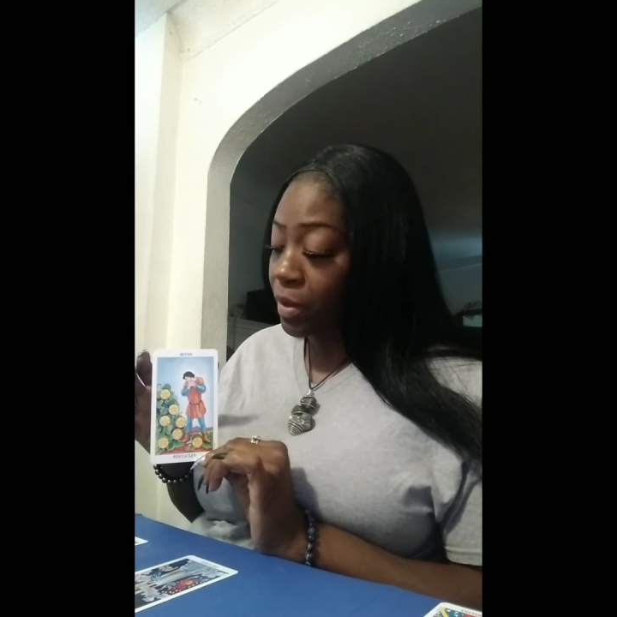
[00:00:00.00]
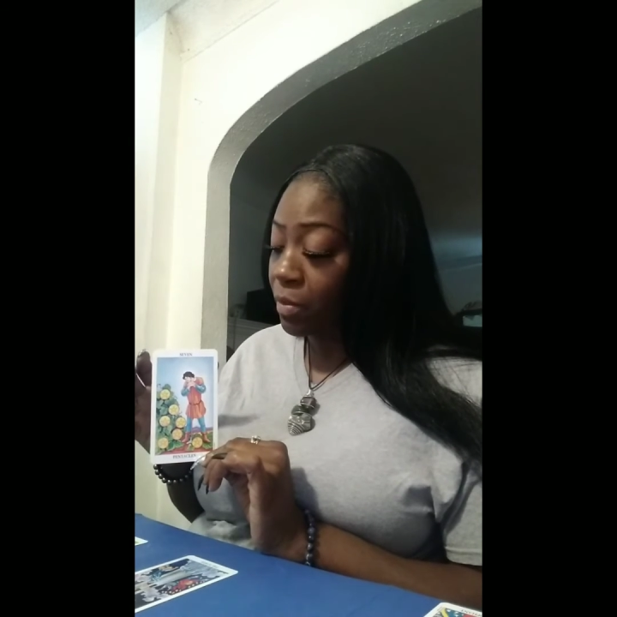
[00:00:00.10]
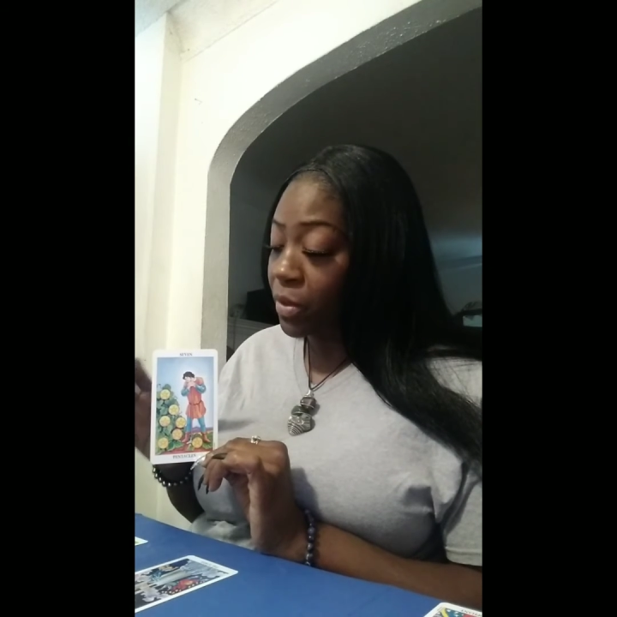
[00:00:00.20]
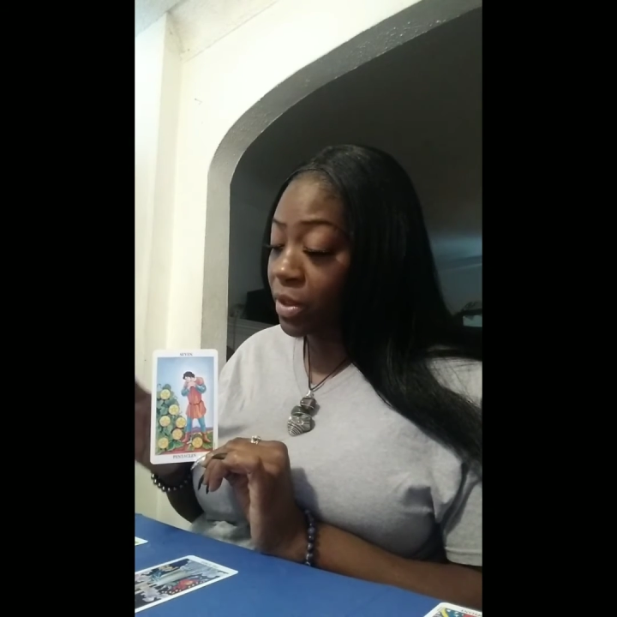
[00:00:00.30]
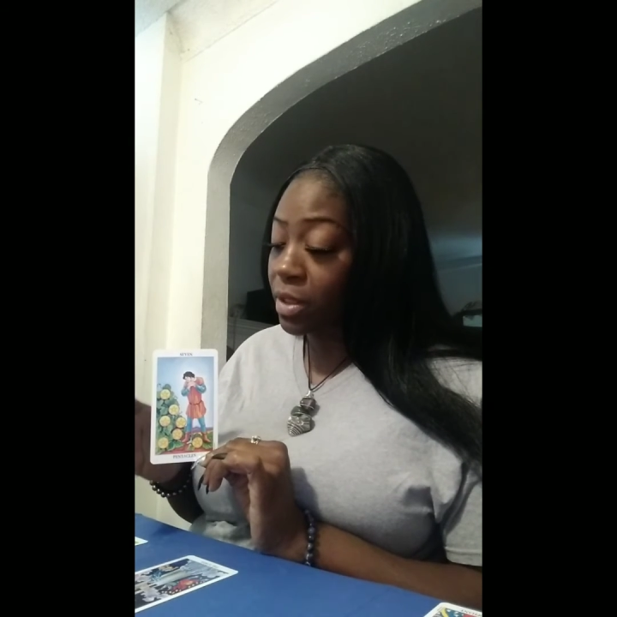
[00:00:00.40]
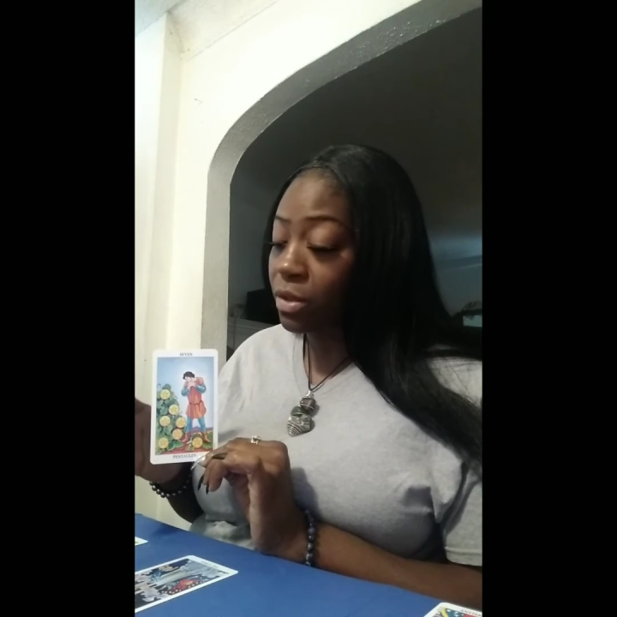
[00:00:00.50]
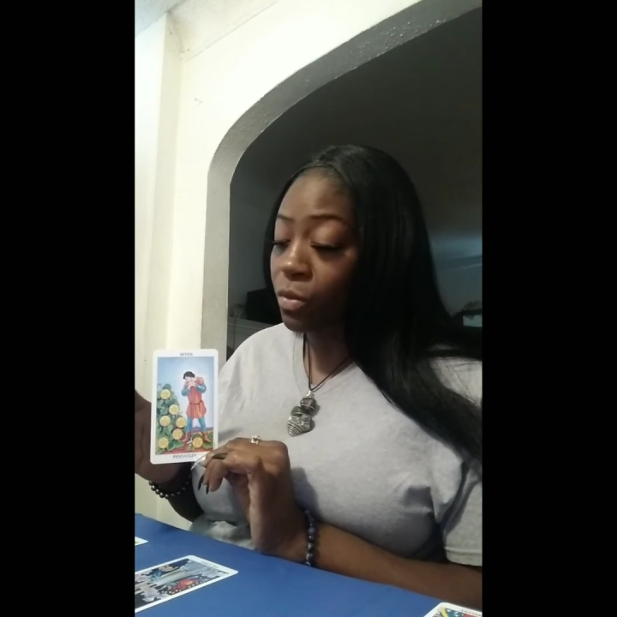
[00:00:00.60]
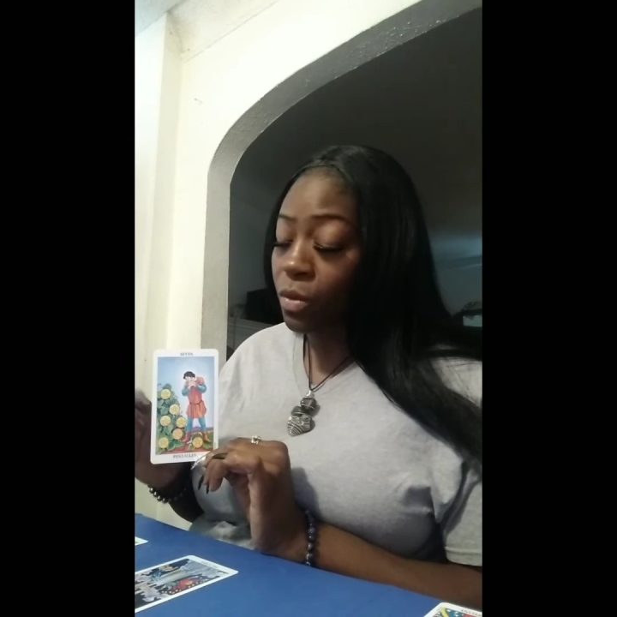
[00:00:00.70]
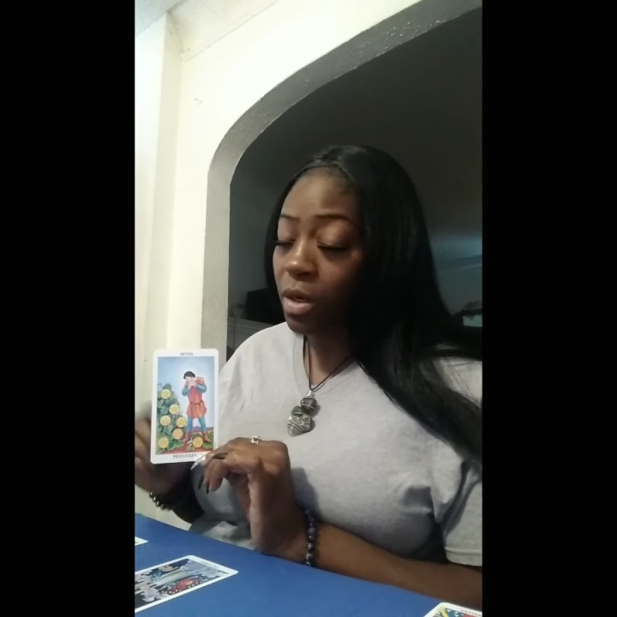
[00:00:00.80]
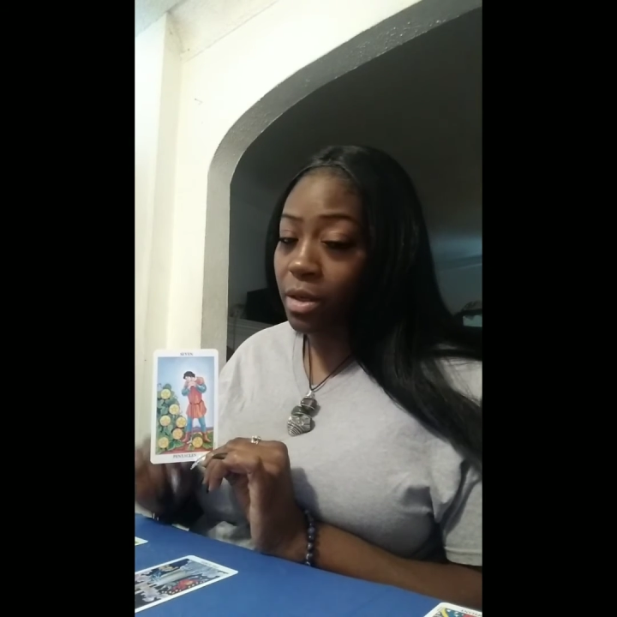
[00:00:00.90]
put in the
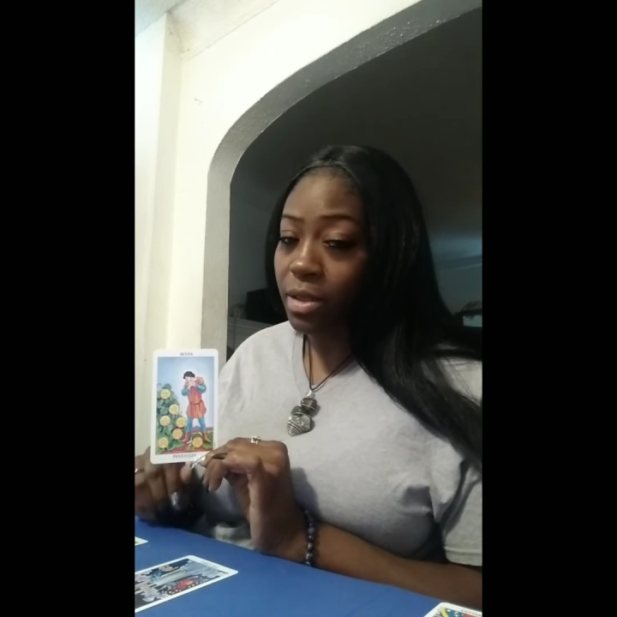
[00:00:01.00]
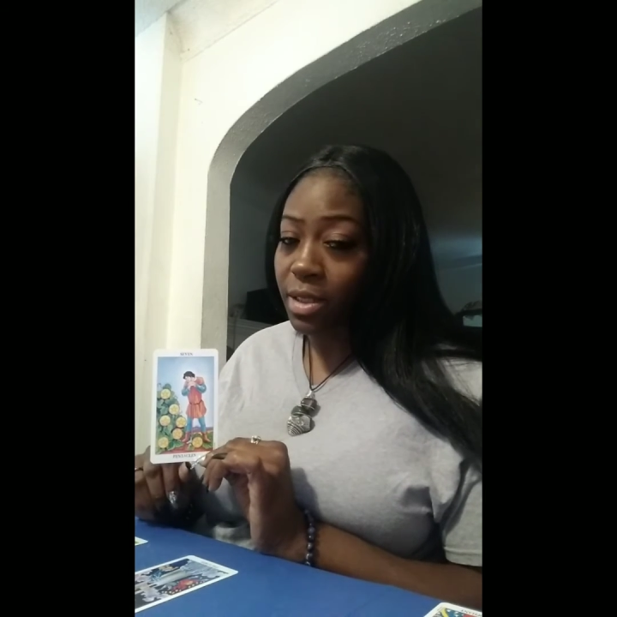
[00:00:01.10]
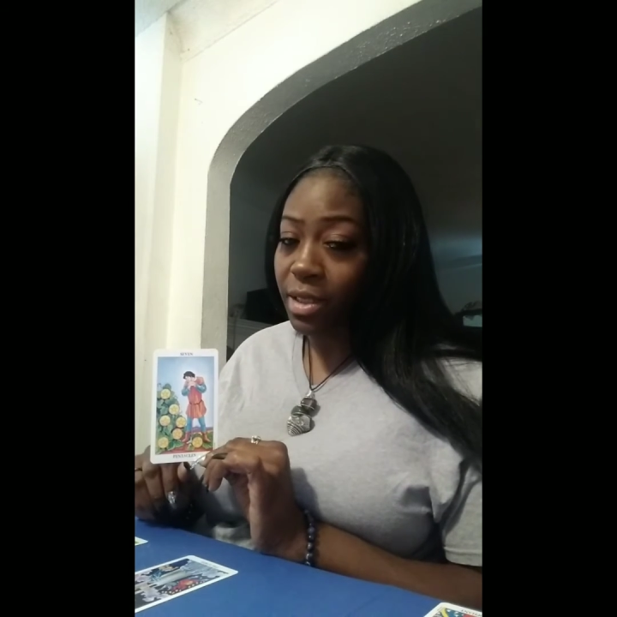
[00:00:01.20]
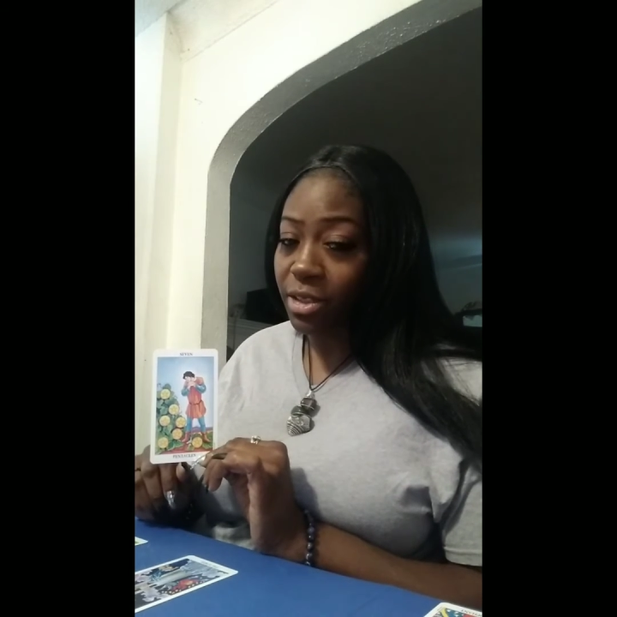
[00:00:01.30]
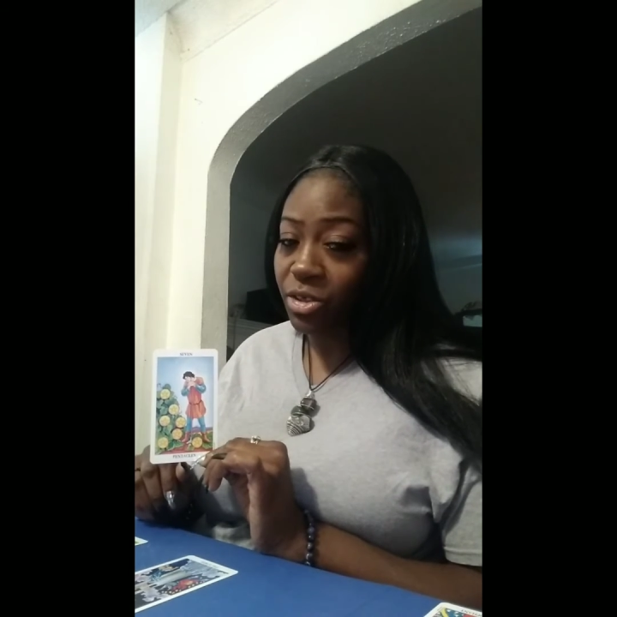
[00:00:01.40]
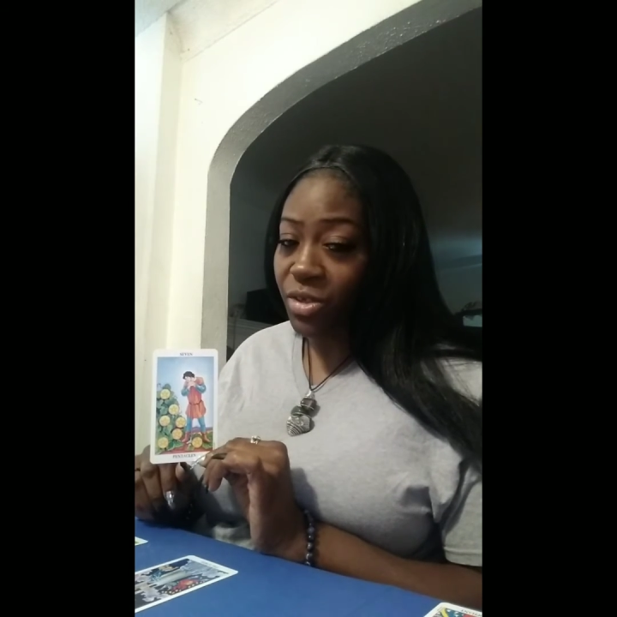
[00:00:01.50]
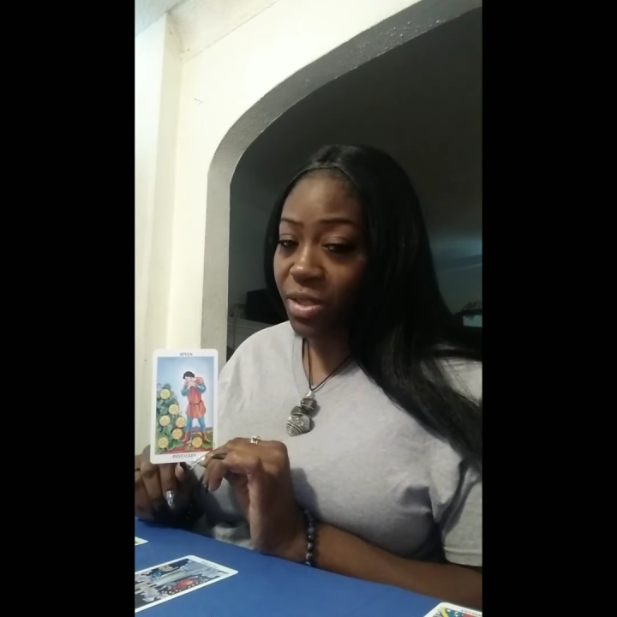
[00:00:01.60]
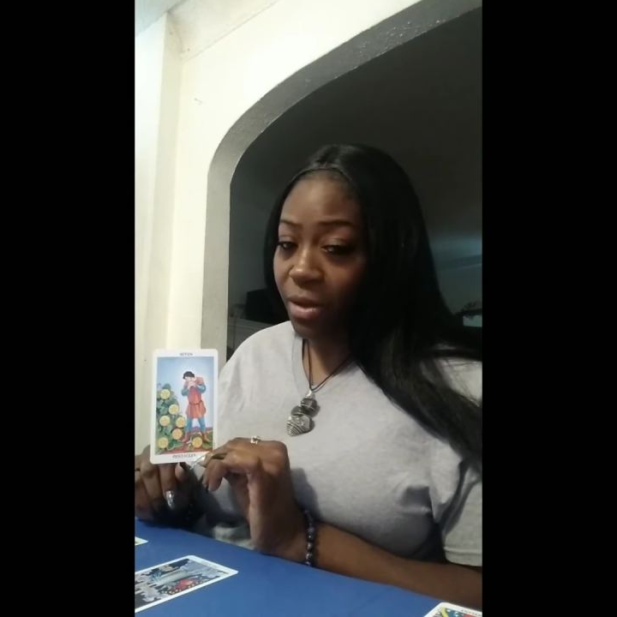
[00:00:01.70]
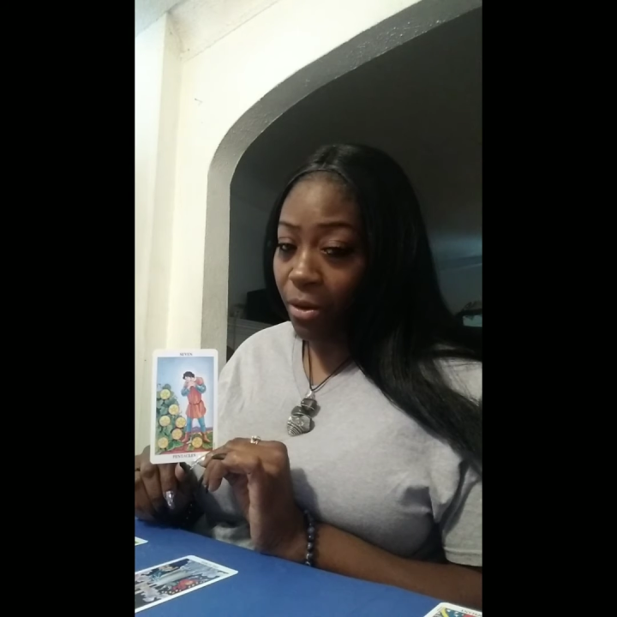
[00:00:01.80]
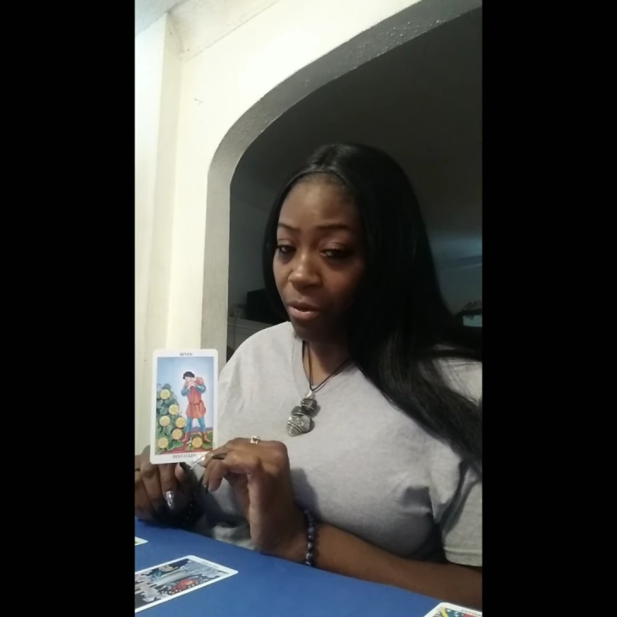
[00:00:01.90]
work to get
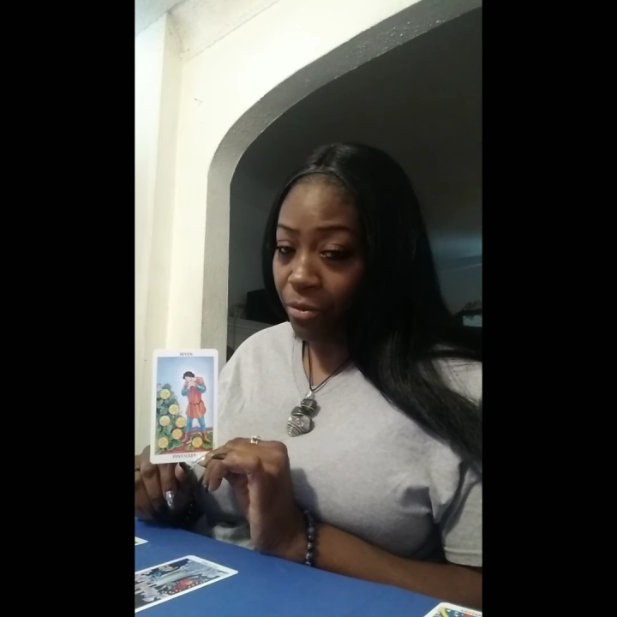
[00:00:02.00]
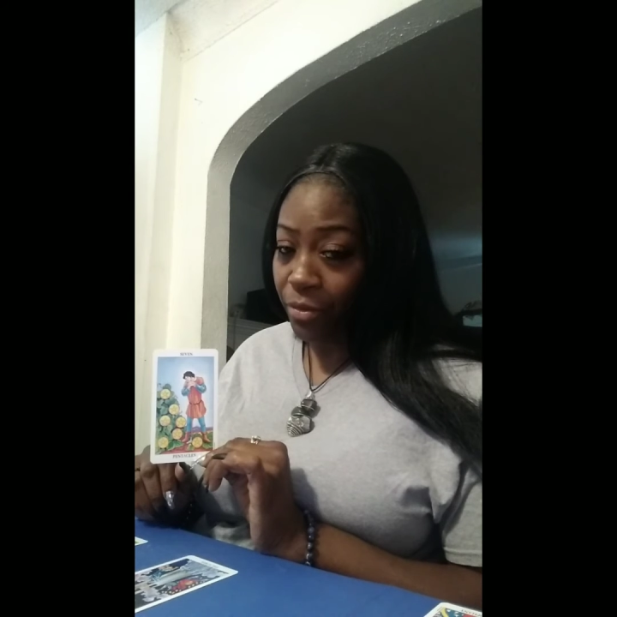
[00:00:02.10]
yourself